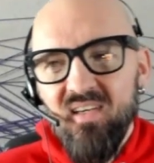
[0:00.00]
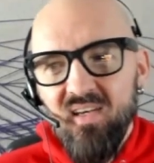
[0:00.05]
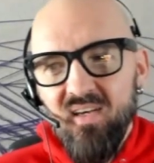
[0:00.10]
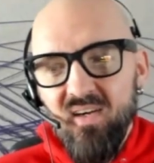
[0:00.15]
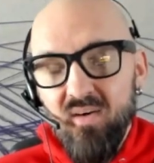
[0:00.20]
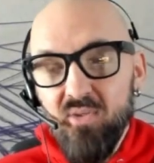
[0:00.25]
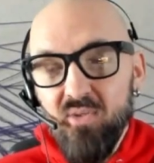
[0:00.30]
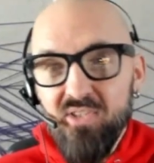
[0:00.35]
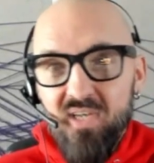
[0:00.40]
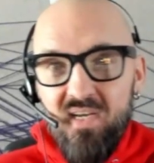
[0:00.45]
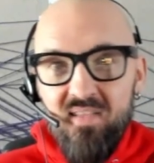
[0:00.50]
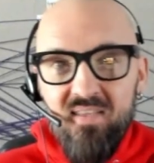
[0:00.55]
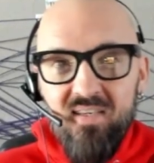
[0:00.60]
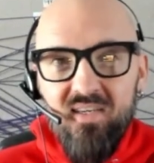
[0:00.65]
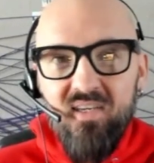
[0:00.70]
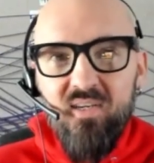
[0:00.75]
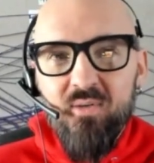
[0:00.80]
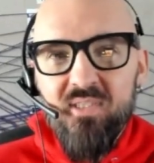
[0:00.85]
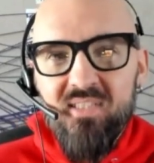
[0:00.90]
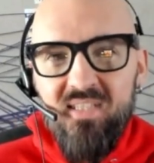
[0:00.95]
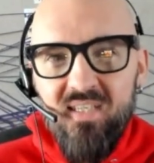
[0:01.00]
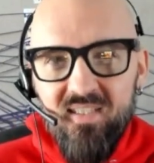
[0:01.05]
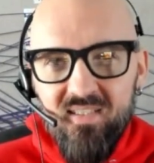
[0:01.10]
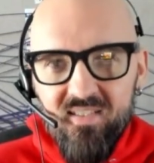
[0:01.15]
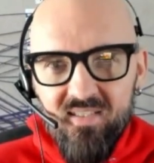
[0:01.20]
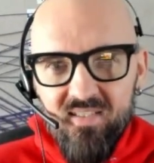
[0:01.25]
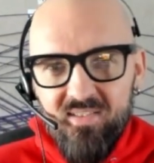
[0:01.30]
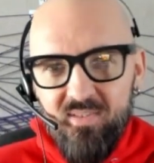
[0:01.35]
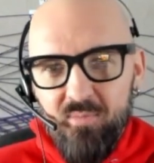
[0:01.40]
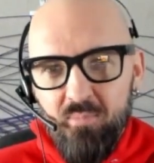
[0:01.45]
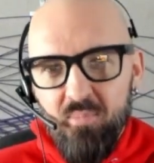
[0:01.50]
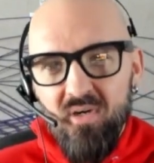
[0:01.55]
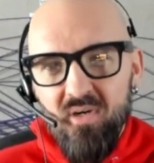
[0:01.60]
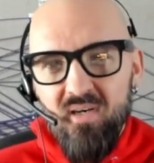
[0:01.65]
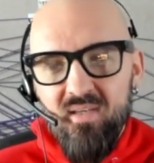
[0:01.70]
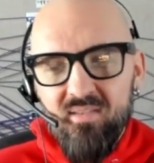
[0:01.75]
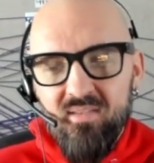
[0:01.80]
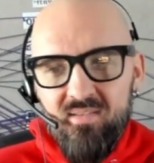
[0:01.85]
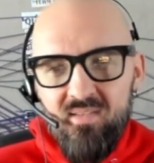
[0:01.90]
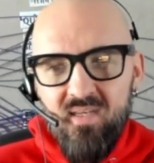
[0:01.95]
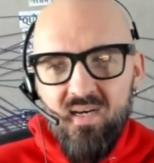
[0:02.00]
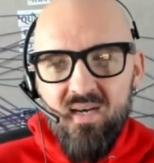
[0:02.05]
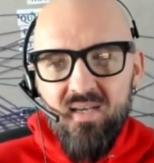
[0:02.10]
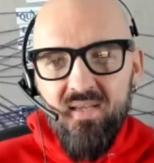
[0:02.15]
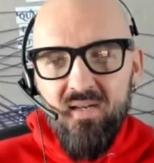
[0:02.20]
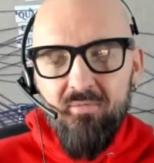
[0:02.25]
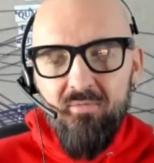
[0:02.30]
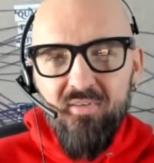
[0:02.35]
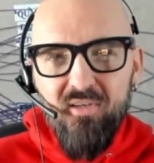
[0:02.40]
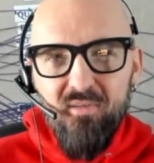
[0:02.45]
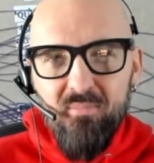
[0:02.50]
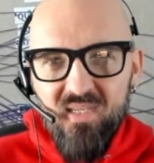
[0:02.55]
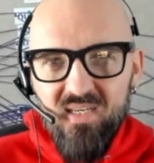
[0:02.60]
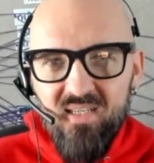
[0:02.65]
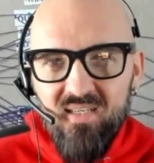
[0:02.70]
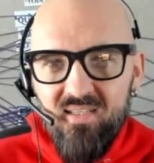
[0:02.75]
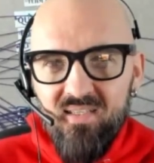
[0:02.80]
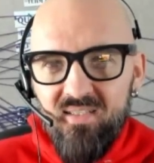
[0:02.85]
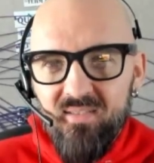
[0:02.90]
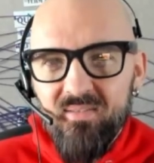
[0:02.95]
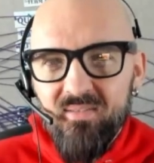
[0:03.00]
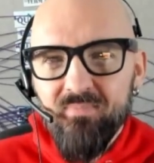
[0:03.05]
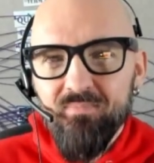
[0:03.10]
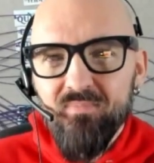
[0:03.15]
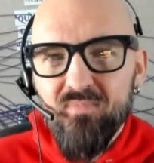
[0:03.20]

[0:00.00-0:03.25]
which I think are ridiculous, but NFL media,